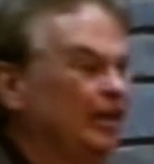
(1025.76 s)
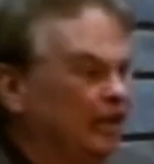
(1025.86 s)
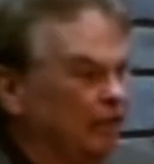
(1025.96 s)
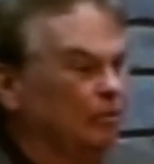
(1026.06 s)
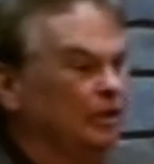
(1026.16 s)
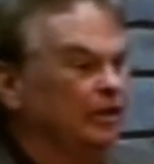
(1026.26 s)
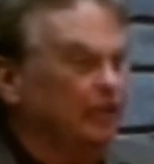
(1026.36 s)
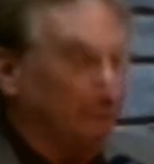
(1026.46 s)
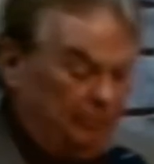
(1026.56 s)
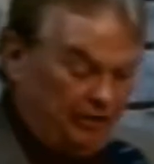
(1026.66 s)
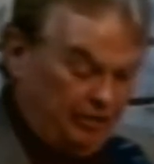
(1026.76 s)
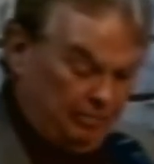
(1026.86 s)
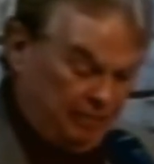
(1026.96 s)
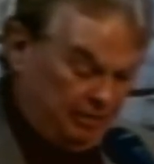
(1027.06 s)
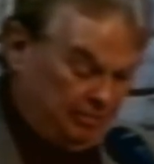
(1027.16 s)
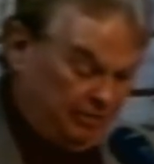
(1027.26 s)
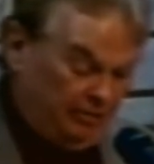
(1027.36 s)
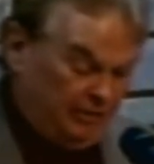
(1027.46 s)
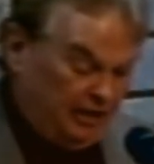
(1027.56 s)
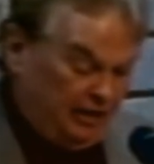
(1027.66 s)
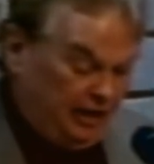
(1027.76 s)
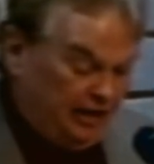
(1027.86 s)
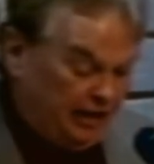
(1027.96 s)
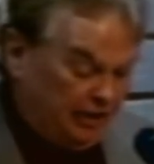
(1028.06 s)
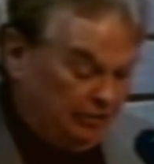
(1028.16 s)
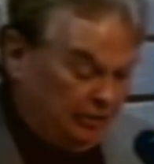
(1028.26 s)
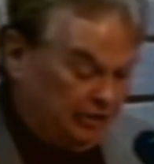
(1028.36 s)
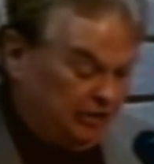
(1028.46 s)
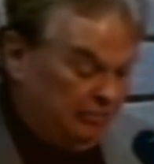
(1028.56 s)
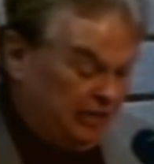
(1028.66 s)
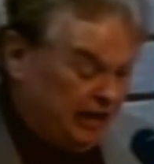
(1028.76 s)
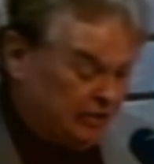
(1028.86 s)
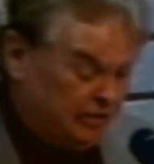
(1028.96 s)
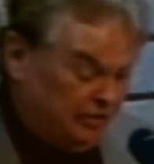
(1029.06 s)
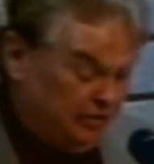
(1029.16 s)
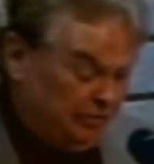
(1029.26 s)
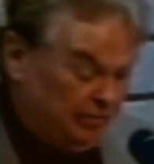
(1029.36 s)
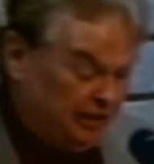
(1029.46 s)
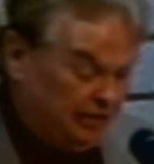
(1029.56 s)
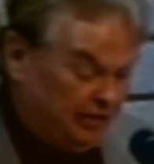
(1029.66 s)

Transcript: and really helps other people. And that's what compassion is about.